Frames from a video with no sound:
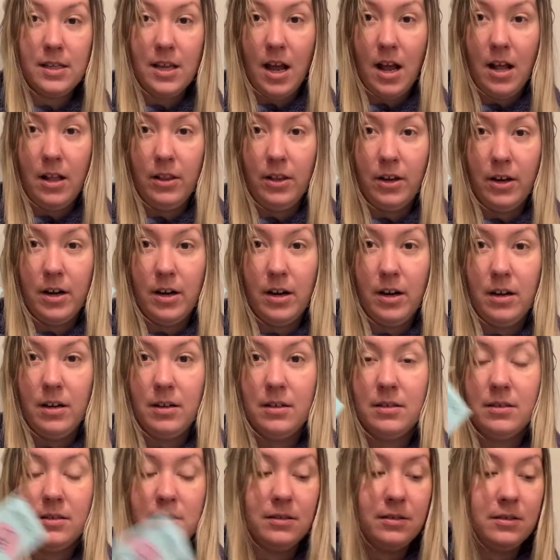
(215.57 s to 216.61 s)
color
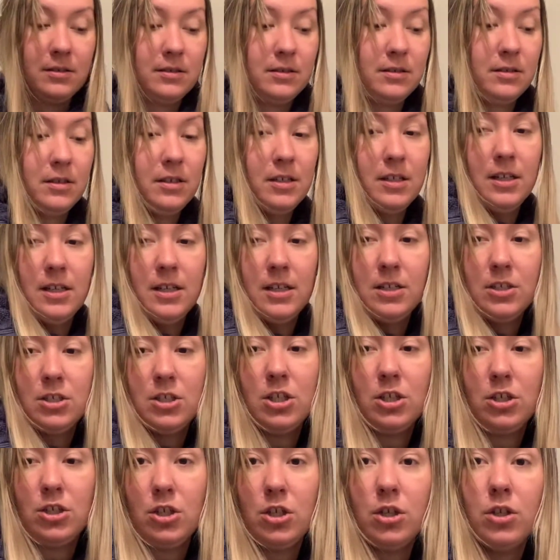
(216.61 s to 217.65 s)

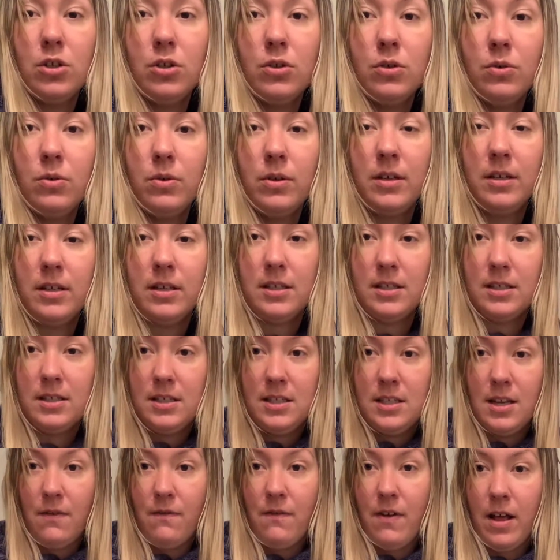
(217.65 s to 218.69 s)
to 2
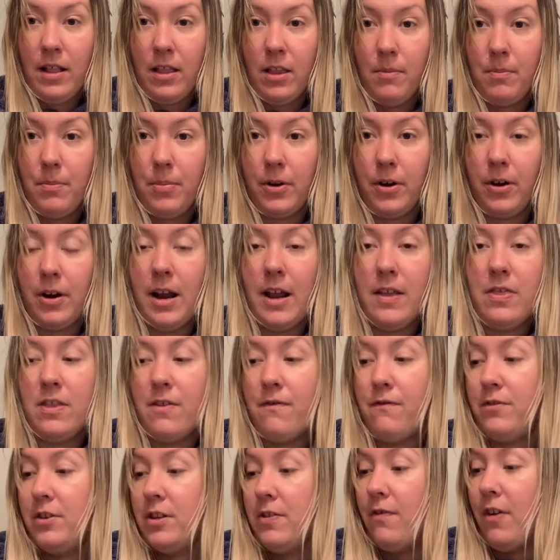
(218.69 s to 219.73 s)
developer, and the
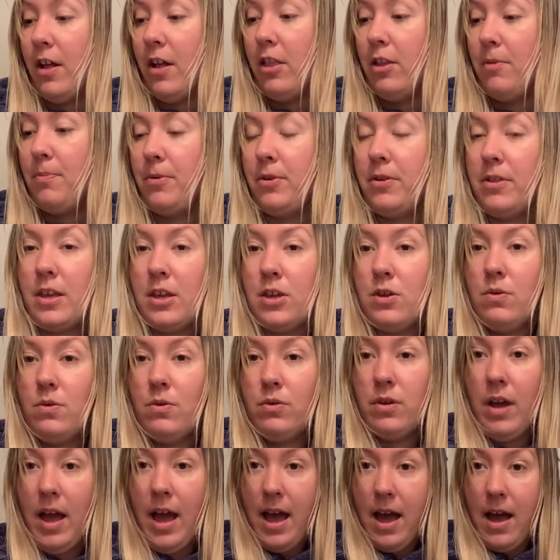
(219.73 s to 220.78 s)
developer that
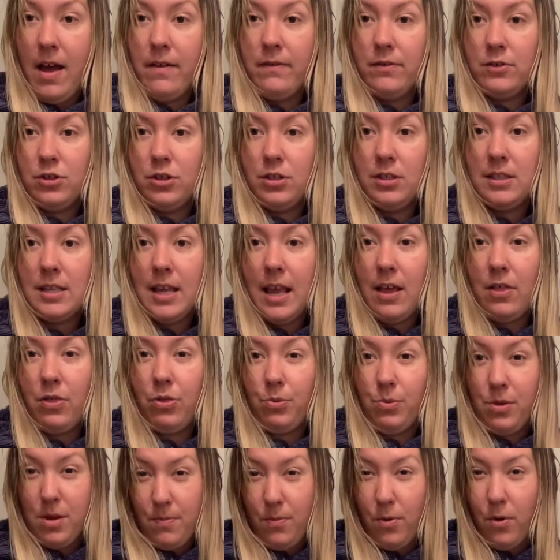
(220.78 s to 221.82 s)
you have should say
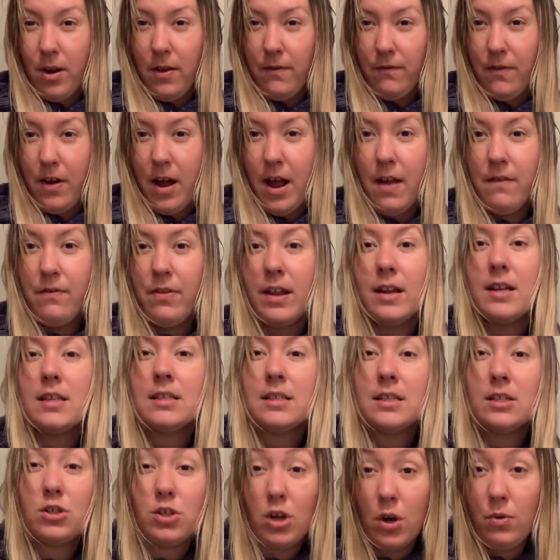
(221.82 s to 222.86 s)
3.5. That is
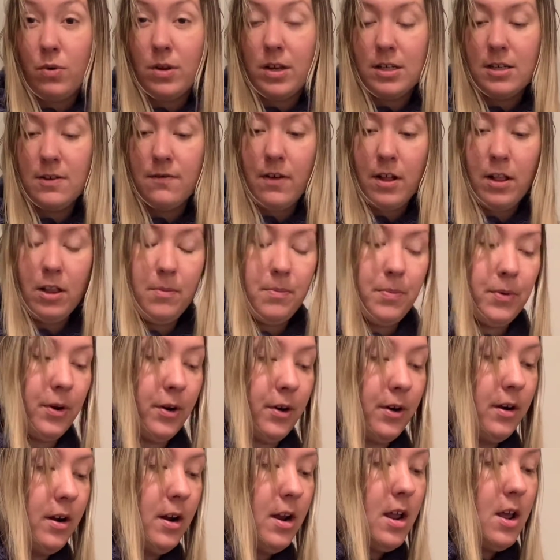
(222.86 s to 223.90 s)
the toning
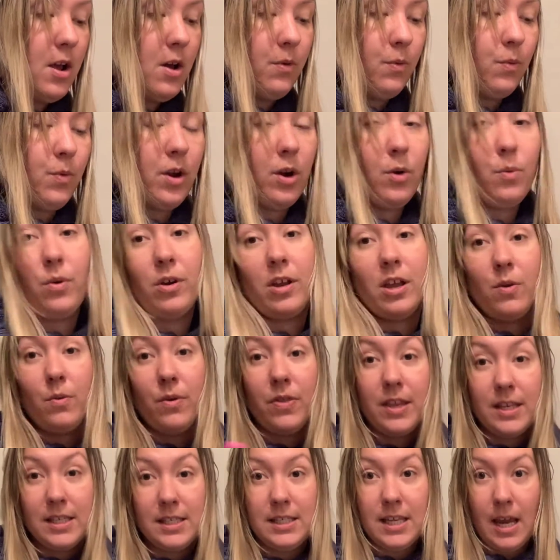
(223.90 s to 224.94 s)
developer. We are working with
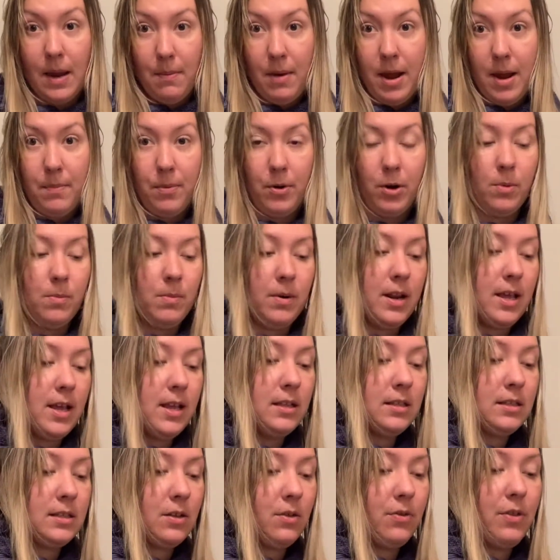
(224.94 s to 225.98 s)
a
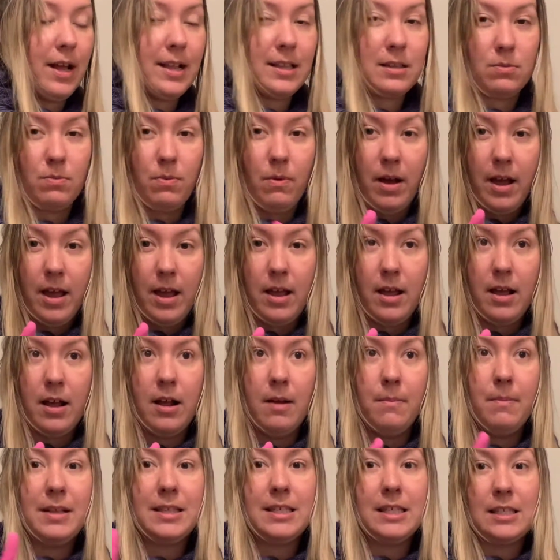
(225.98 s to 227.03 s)
demi-permanent, so that's why
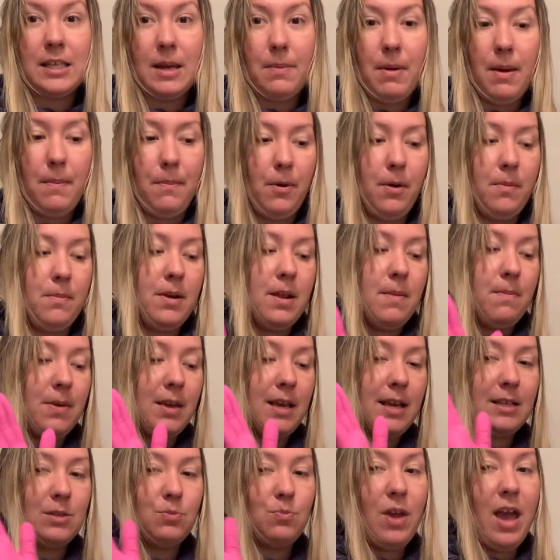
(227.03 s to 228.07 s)
it's a demi-permanent,
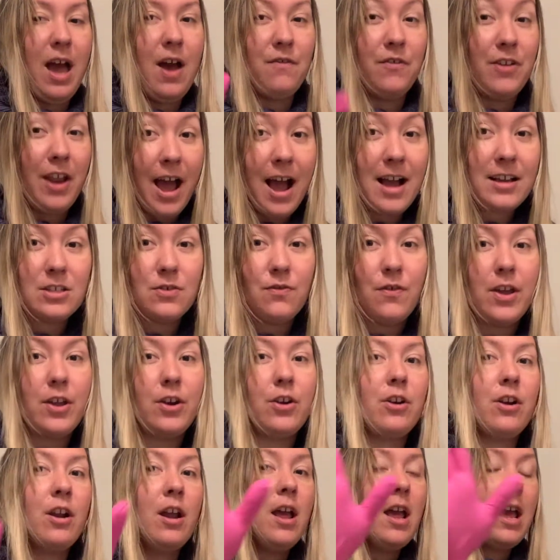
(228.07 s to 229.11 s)
because we have an
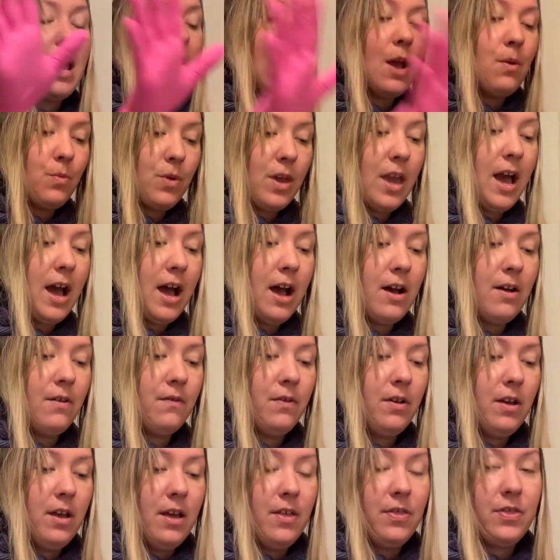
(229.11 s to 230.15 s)
activator and we have
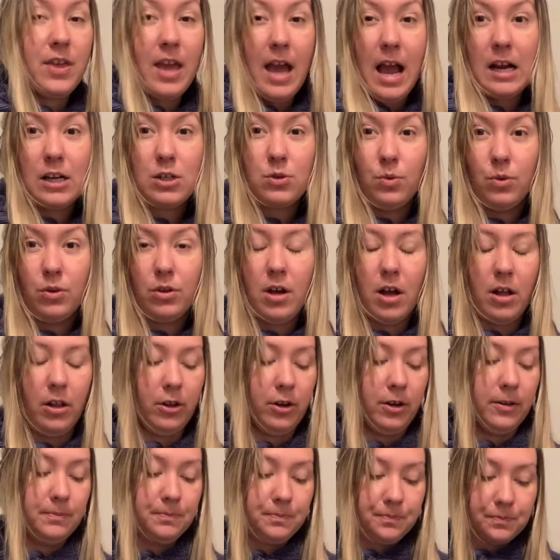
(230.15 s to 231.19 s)
the actual
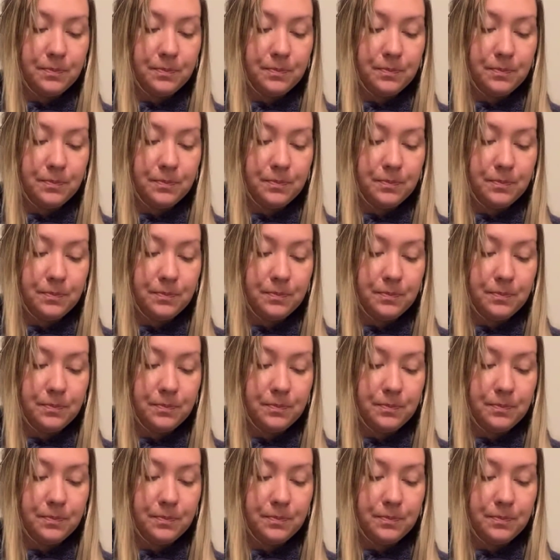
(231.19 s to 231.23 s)
color.